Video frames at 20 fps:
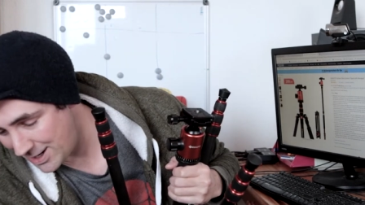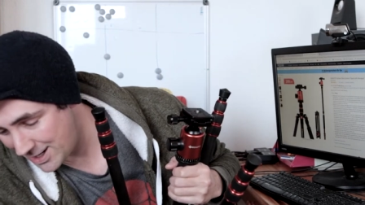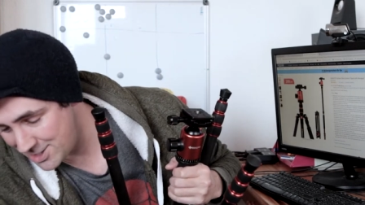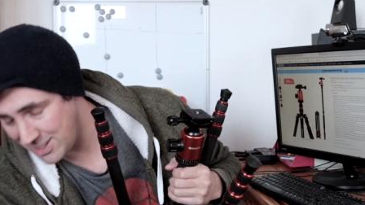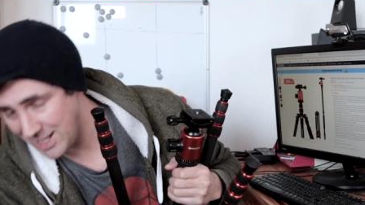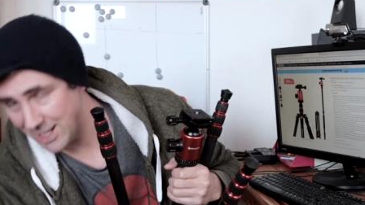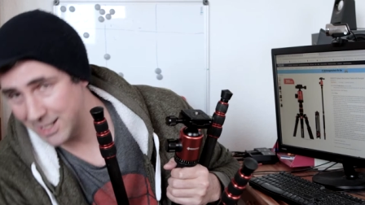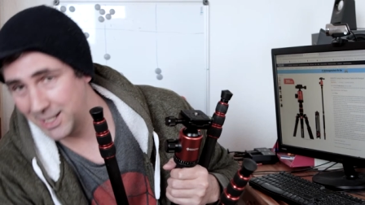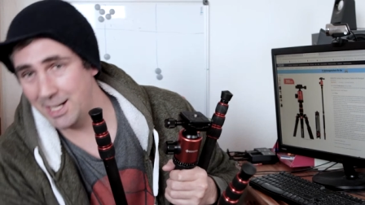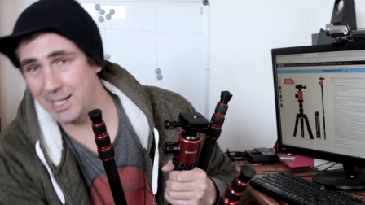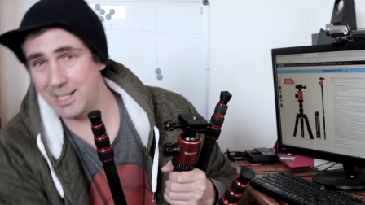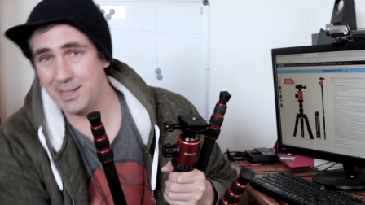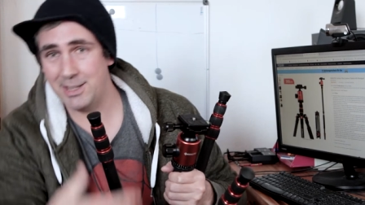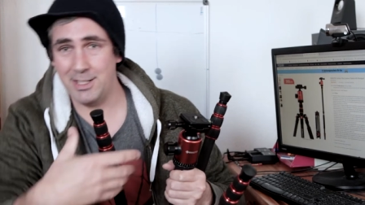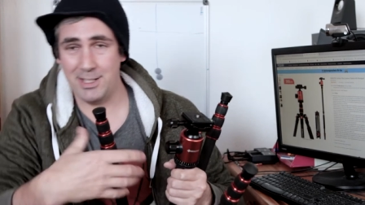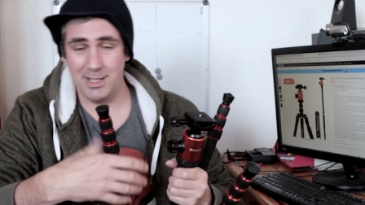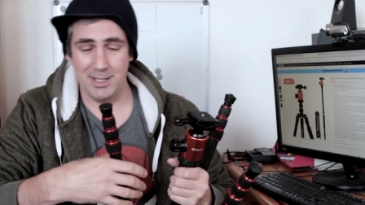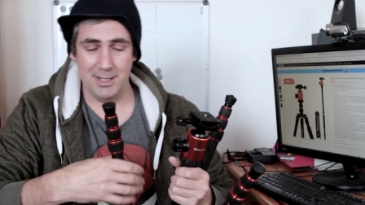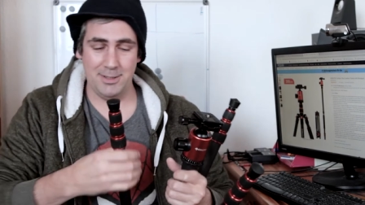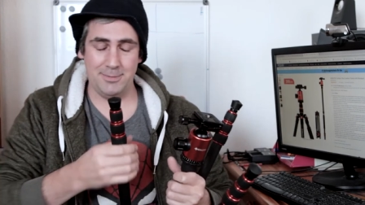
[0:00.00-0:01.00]
on because I like
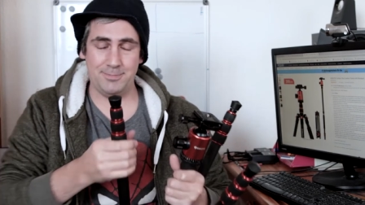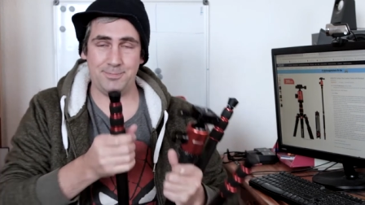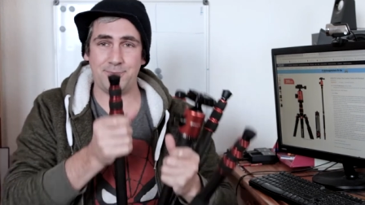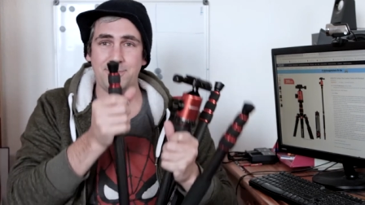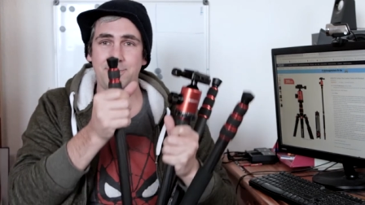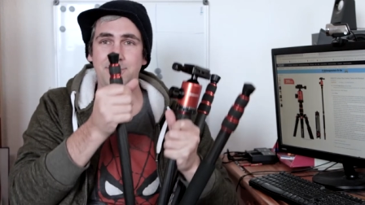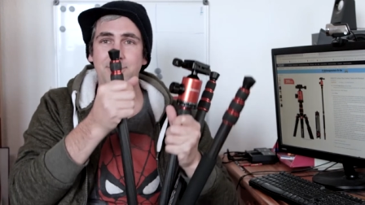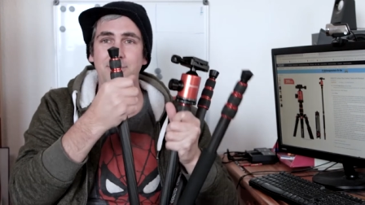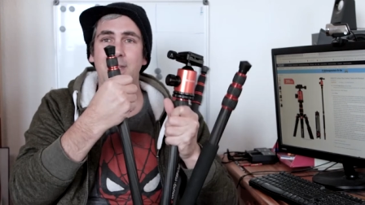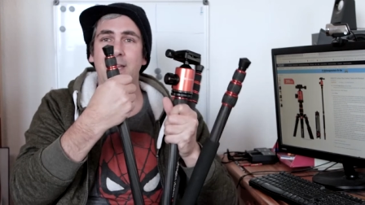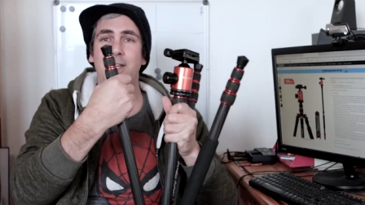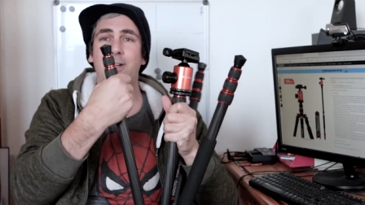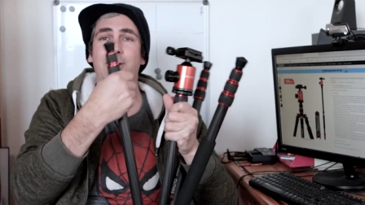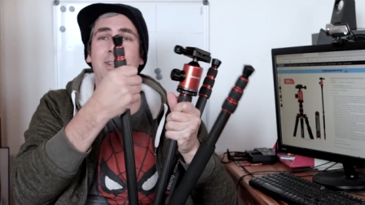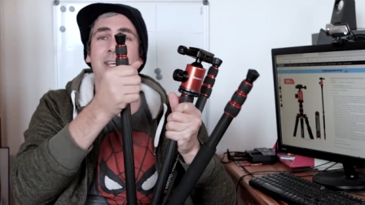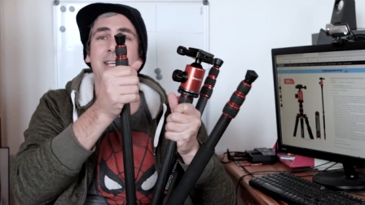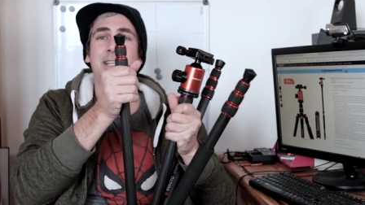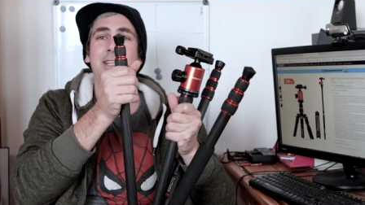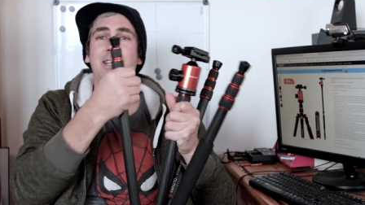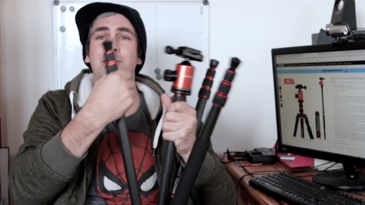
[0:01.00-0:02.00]
the, I
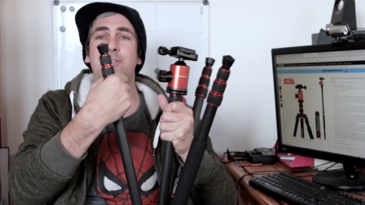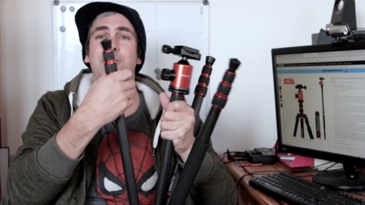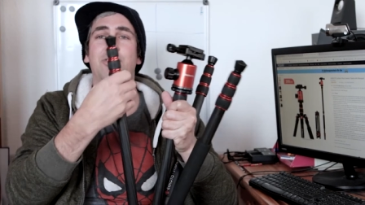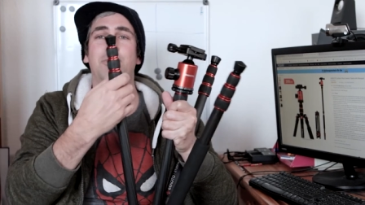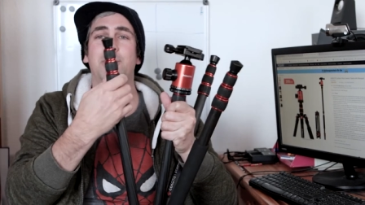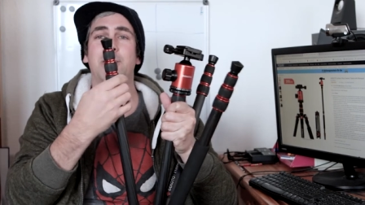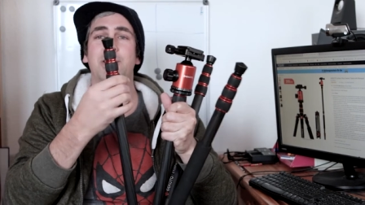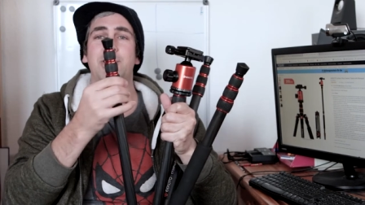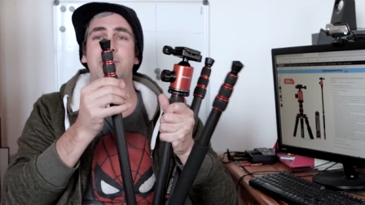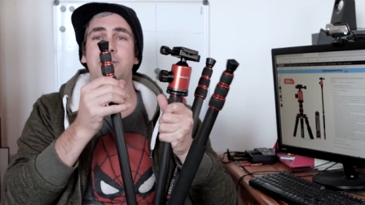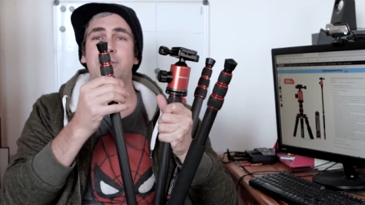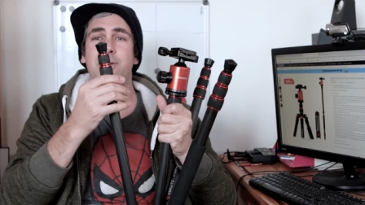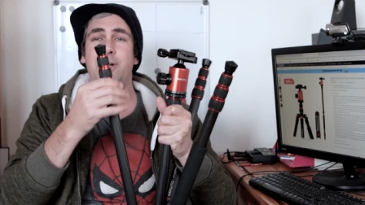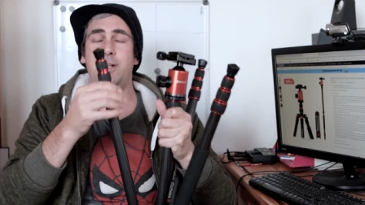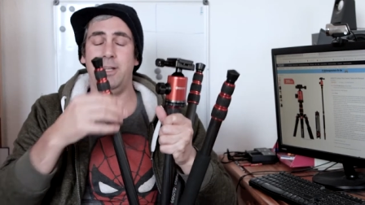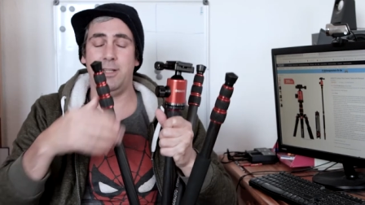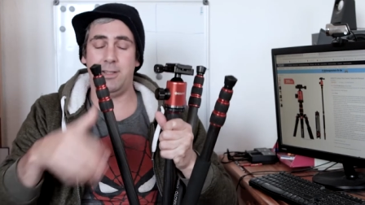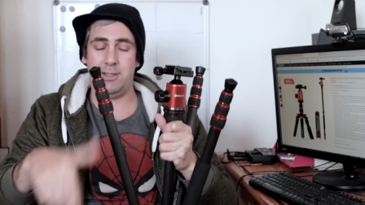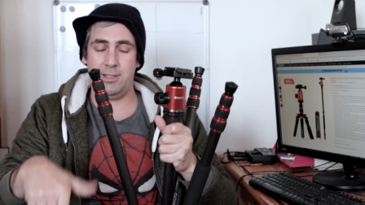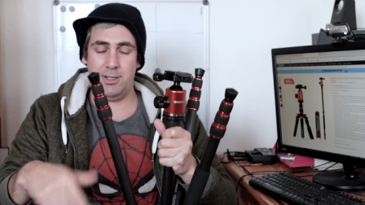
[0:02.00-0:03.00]
don't like these so much. I
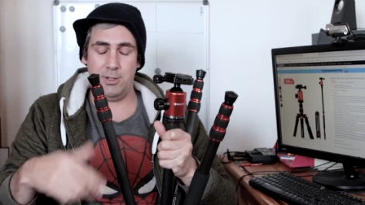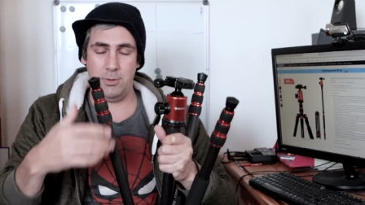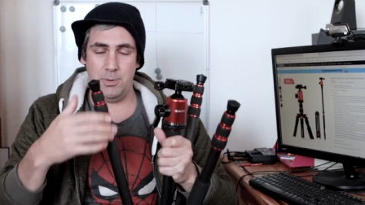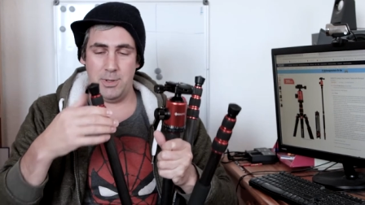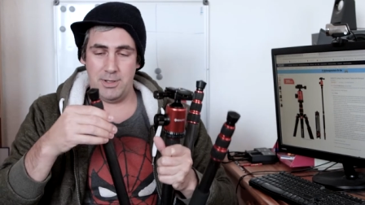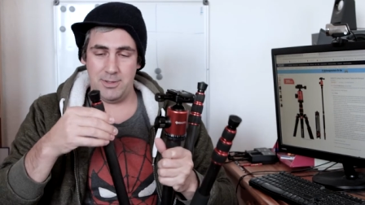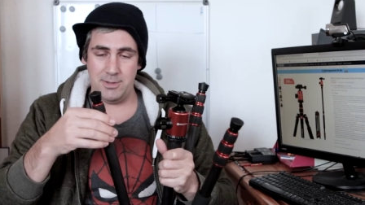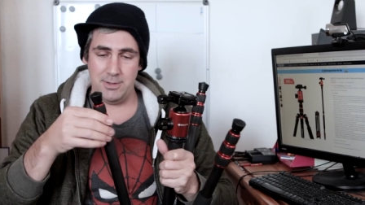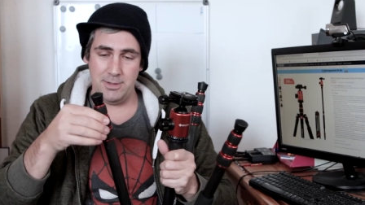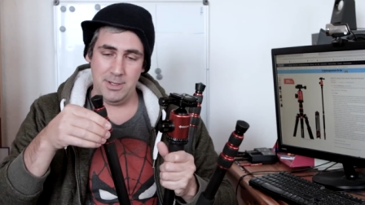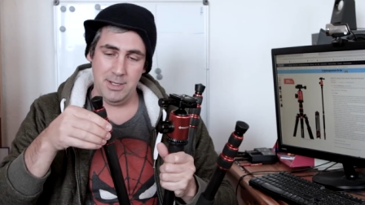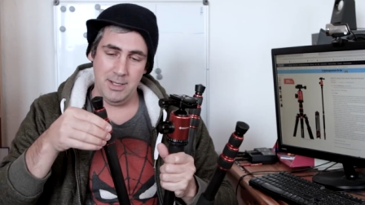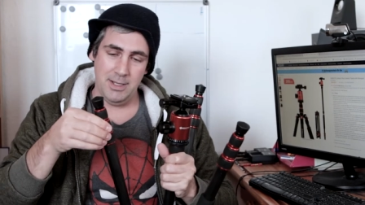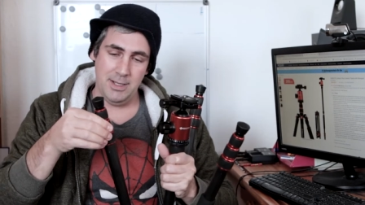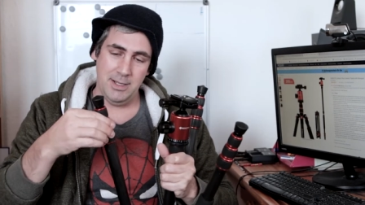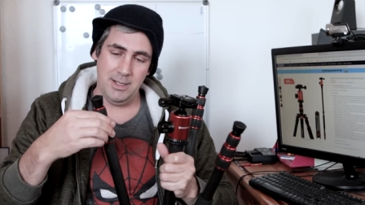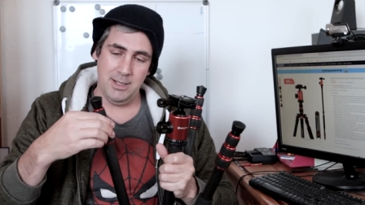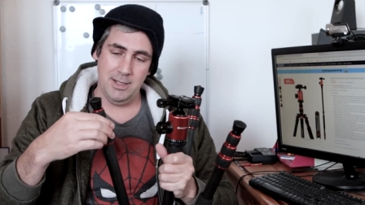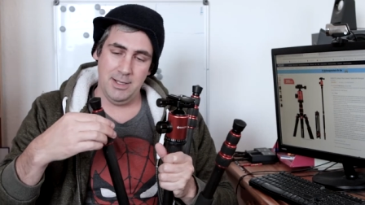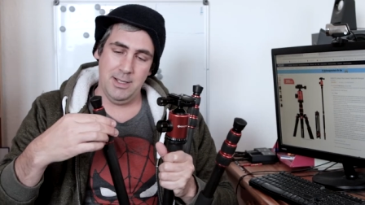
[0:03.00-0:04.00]
like the other one,
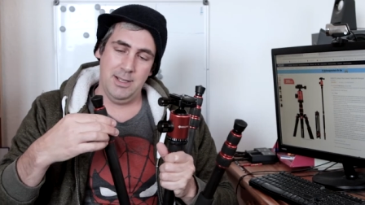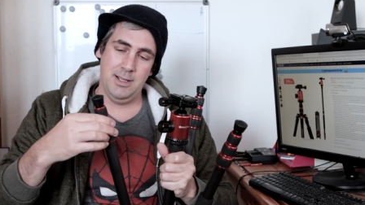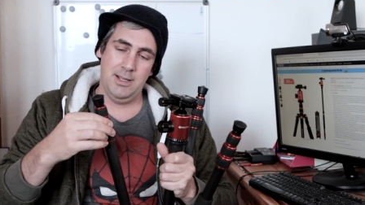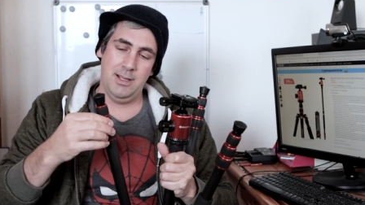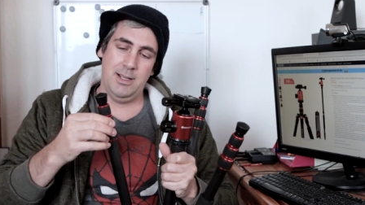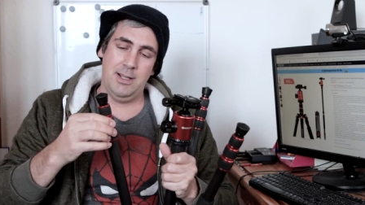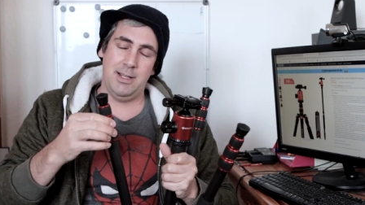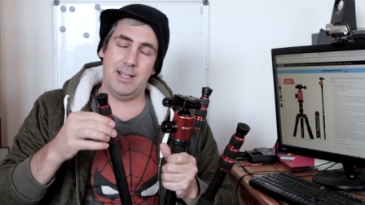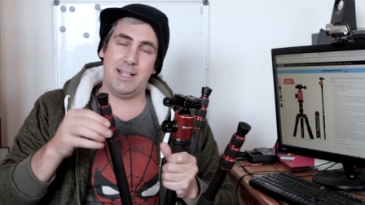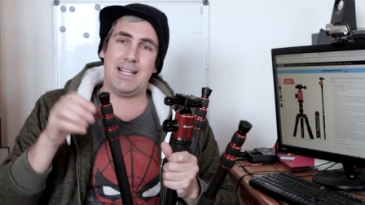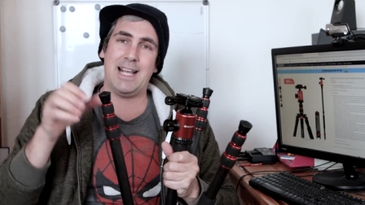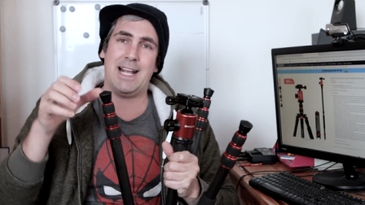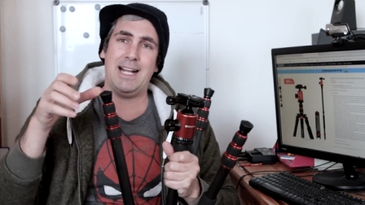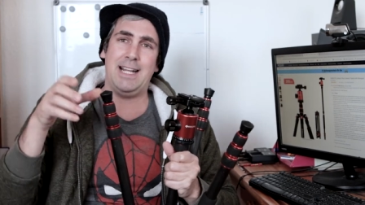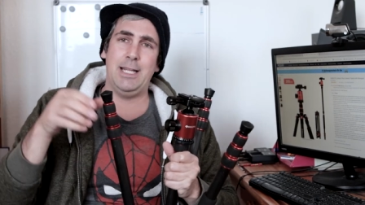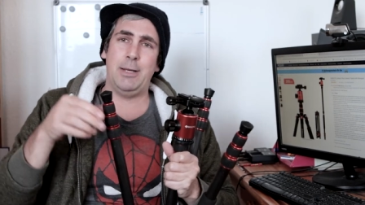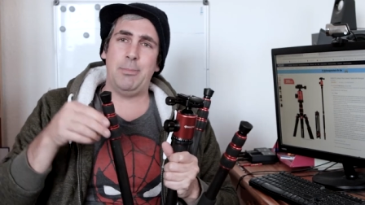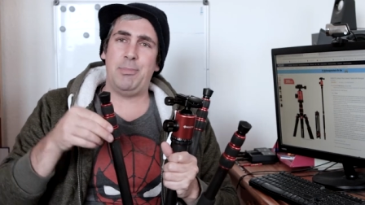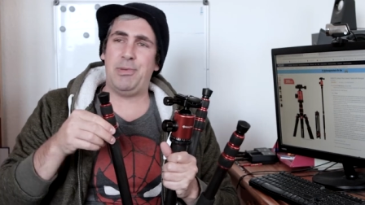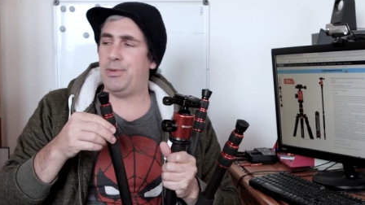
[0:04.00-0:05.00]
I like the
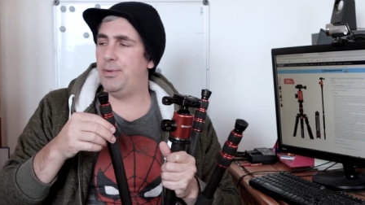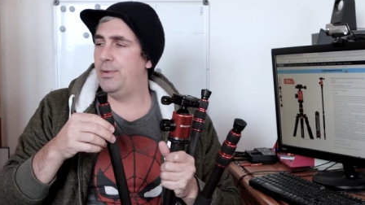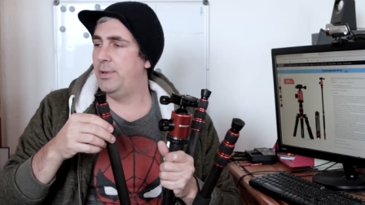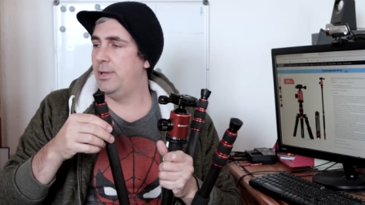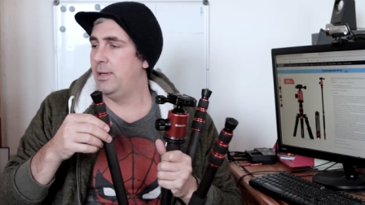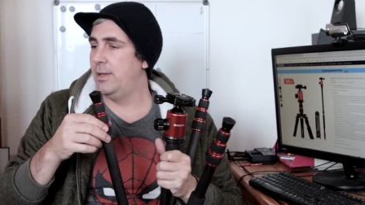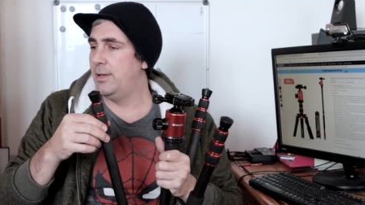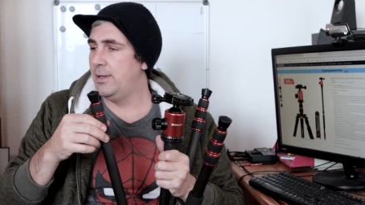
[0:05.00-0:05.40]
clips.